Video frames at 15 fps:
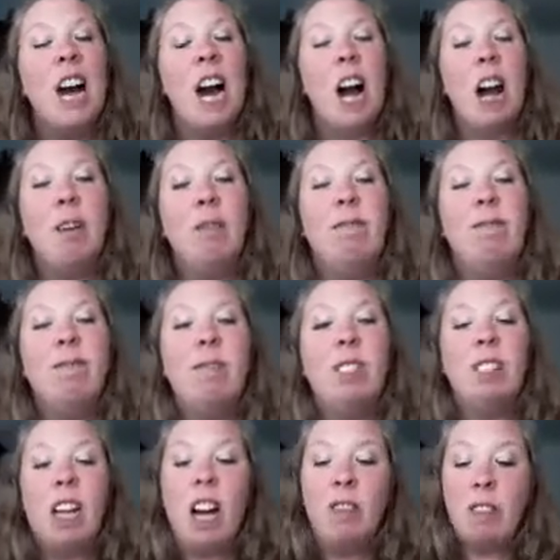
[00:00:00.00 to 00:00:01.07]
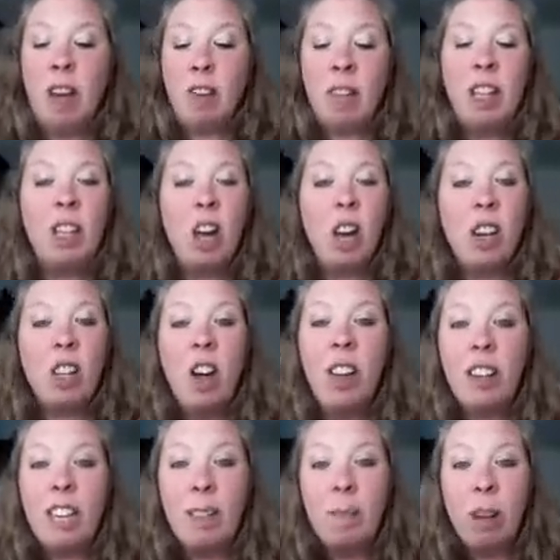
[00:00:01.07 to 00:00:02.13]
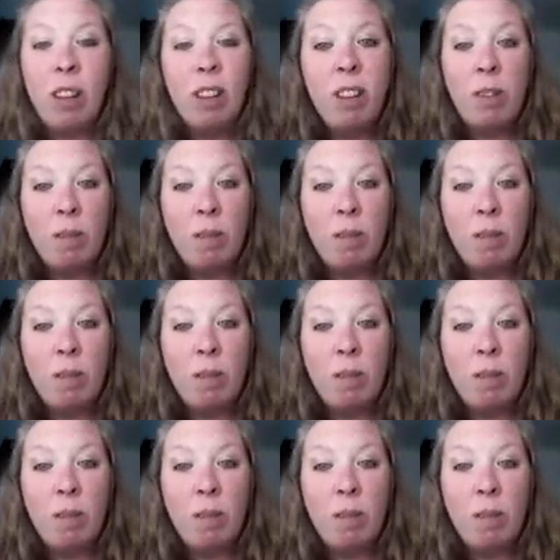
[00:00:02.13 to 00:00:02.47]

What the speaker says: I've definitely learned a lot this month